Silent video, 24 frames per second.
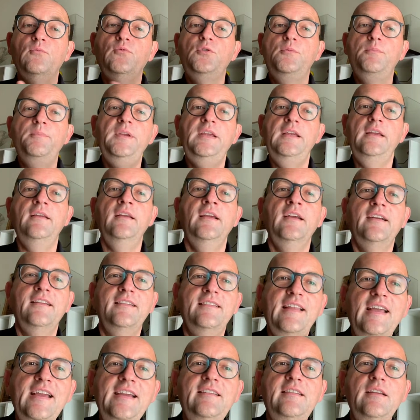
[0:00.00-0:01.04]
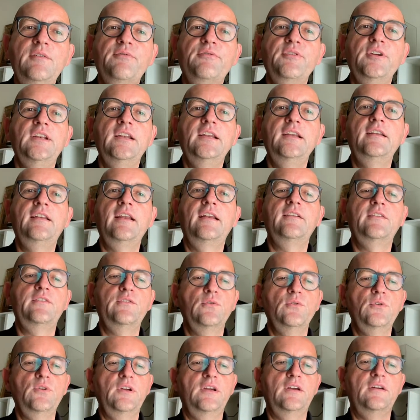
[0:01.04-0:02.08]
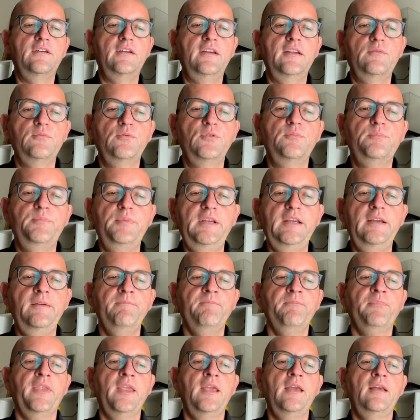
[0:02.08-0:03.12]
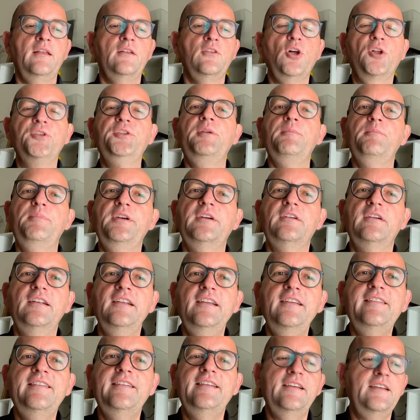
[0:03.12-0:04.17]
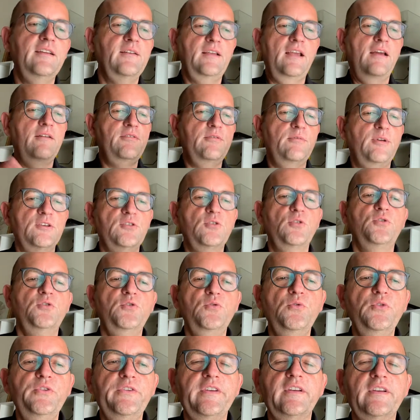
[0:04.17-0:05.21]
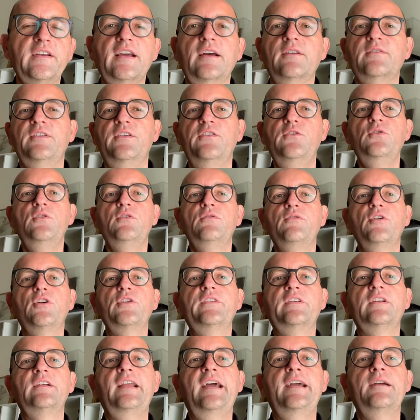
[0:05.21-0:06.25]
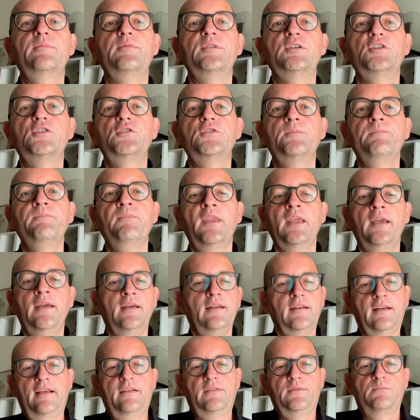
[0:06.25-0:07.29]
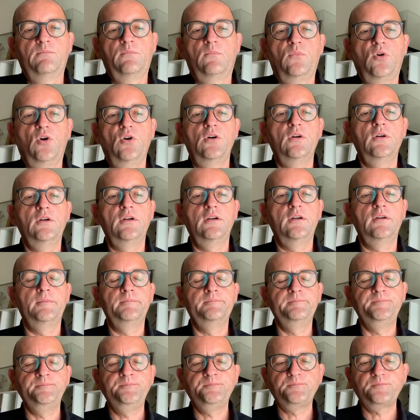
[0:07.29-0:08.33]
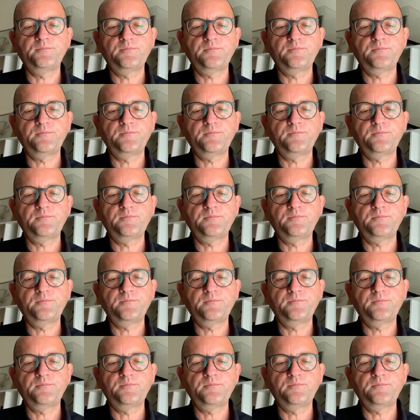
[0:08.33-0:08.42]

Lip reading: would be native in it, and so it would be not imperialistic, and everyone could use it, kind of this universal language. There's more